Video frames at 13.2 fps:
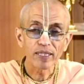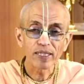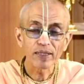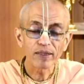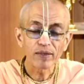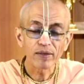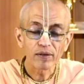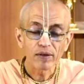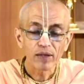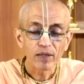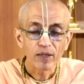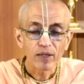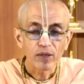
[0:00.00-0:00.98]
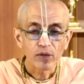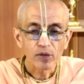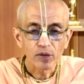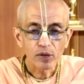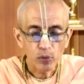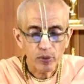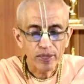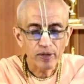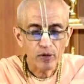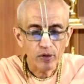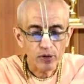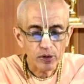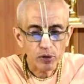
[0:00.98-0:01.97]
in doing
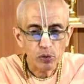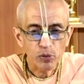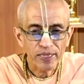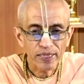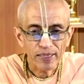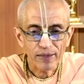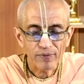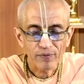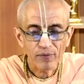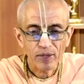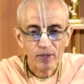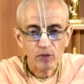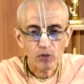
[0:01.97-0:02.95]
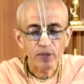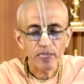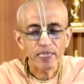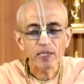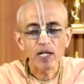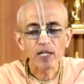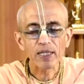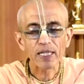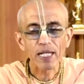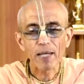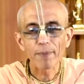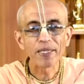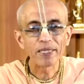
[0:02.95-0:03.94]
your duty, you need not
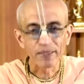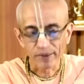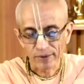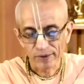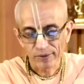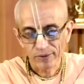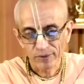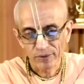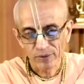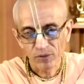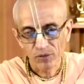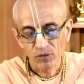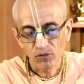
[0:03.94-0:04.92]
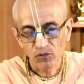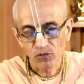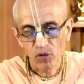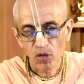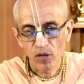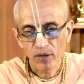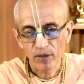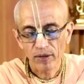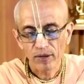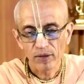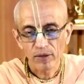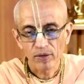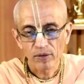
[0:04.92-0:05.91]
lament for
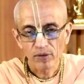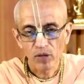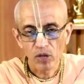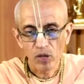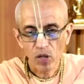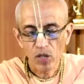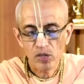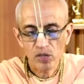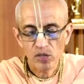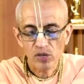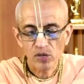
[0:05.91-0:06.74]
loss